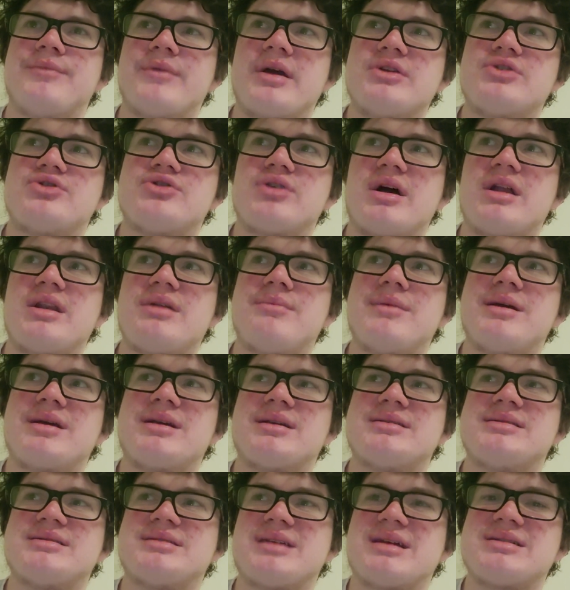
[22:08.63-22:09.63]
and trying to
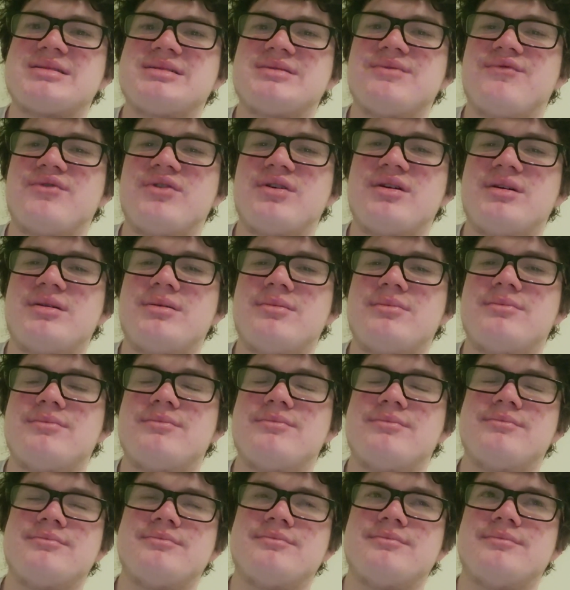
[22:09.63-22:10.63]
make sense of it,
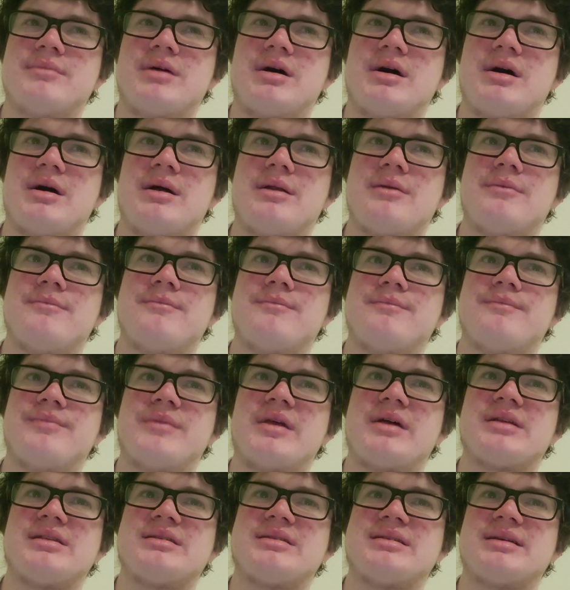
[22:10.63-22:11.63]
but
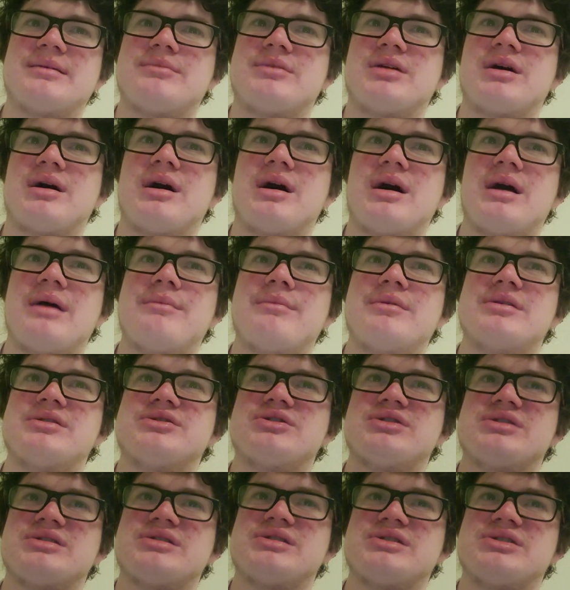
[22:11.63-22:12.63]
at the same time,
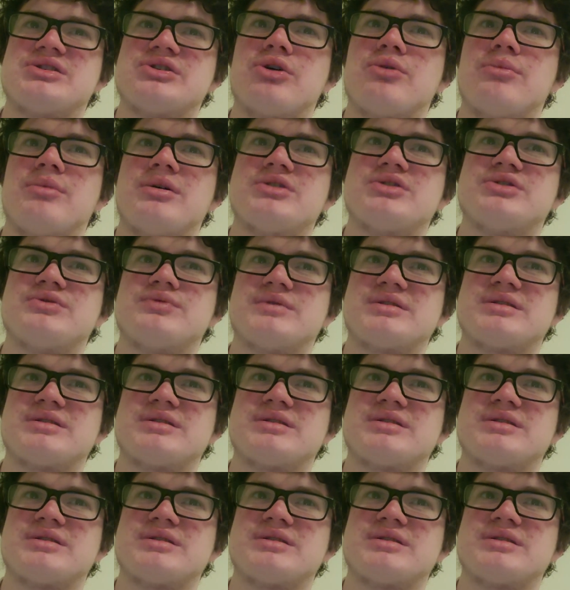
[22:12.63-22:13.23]
it's just so much.